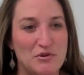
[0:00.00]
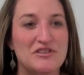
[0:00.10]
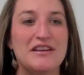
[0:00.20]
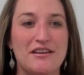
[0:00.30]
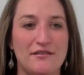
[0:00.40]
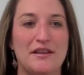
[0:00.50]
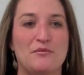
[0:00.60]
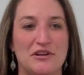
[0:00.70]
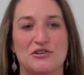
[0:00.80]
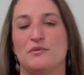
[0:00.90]
particularly
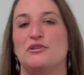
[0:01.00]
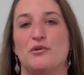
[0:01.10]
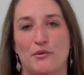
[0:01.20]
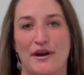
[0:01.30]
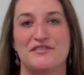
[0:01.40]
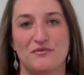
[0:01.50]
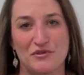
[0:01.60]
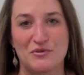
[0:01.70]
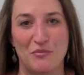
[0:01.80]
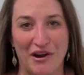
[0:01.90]
when you're in your
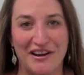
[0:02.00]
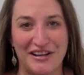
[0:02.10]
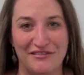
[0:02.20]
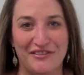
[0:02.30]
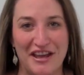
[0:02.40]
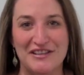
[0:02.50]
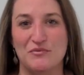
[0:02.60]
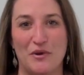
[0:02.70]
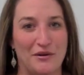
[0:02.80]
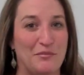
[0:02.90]
grassroots marketing phase where